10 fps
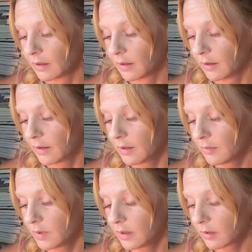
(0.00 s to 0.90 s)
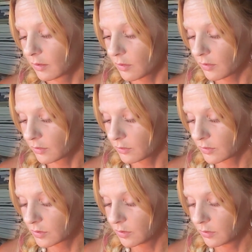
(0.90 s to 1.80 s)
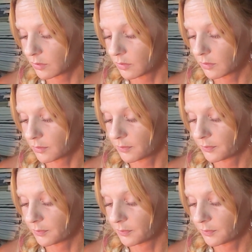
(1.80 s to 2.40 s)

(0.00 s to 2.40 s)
Then we are on to